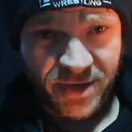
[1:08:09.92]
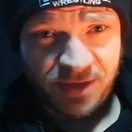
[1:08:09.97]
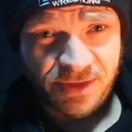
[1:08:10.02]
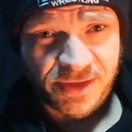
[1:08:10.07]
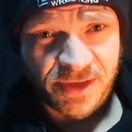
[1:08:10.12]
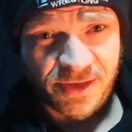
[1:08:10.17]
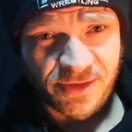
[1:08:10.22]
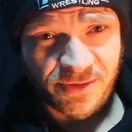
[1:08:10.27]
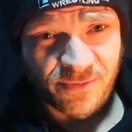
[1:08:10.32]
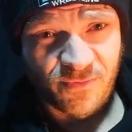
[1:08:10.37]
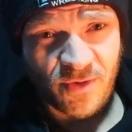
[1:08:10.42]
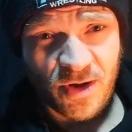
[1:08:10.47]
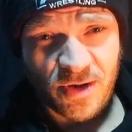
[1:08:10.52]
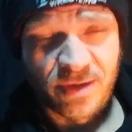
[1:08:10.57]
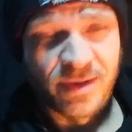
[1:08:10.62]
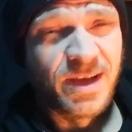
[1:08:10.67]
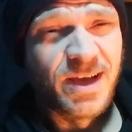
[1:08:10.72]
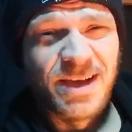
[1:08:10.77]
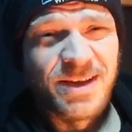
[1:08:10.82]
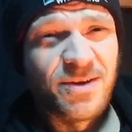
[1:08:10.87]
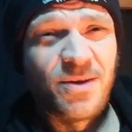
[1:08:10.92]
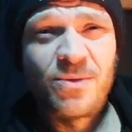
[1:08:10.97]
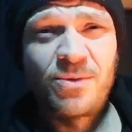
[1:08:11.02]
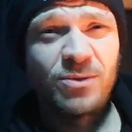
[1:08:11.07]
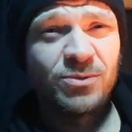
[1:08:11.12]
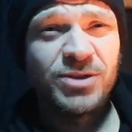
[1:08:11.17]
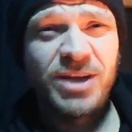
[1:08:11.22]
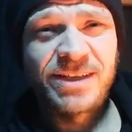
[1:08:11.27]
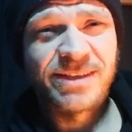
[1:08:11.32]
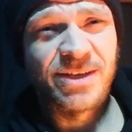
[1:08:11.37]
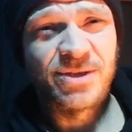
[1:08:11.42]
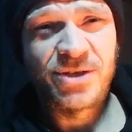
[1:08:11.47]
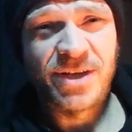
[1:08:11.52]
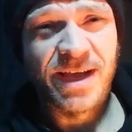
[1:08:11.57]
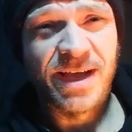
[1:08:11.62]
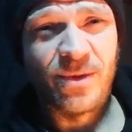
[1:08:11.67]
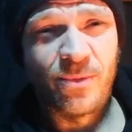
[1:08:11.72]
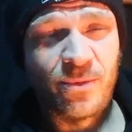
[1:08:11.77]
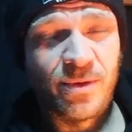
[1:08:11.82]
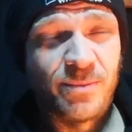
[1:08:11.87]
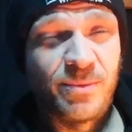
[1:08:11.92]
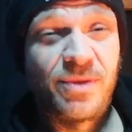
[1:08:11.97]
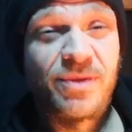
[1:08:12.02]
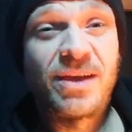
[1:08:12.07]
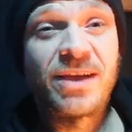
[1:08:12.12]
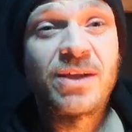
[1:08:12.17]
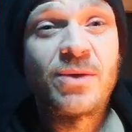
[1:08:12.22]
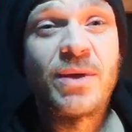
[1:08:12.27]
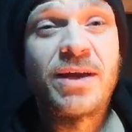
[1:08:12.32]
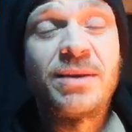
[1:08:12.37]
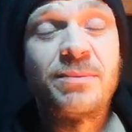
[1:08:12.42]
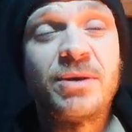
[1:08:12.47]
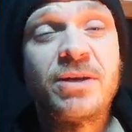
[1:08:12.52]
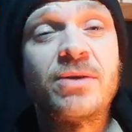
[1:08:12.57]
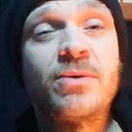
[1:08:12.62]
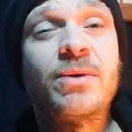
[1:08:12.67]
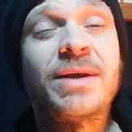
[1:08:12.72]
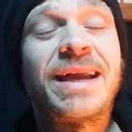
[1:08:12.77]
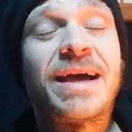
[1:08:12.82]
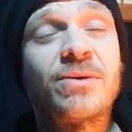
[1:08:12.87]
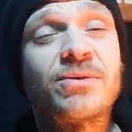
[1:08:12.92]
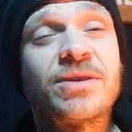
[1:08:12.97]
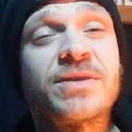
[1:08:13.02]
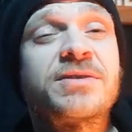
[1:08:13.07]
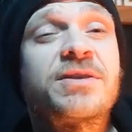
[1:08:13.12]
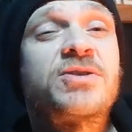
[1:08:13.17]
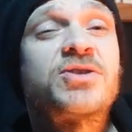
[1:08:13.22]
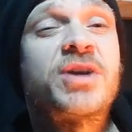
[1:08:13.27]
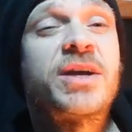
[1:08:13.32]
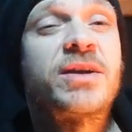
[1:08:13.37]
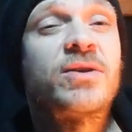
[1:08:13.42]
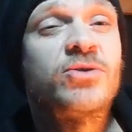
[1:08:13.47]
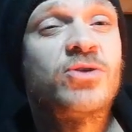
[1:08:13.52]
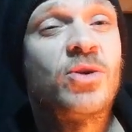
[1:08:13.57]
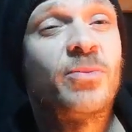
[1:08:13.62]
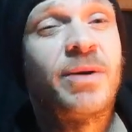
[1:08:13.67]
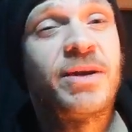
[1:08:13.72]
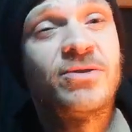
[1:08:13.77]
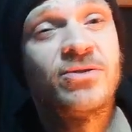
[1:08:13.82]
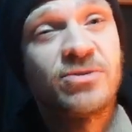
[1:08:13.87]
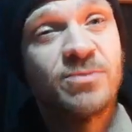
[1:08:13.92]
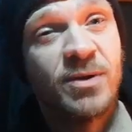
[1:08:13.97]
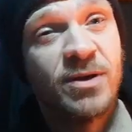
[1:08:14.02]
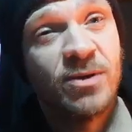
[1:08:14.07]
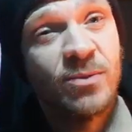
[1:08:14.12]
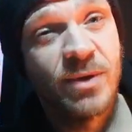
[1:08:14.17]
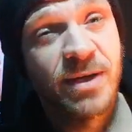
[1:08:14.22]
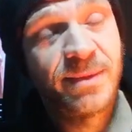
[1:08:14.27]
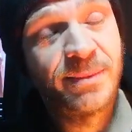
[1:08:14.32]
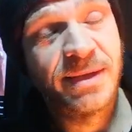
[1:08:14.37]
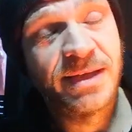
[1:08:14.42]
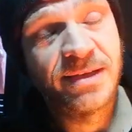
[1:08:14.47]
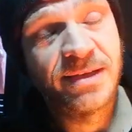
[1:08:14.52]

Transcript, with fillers: Dustin as a rock. I don't know. Go check that shit out. But thank you anybody who allows us to share on your pages, by the way,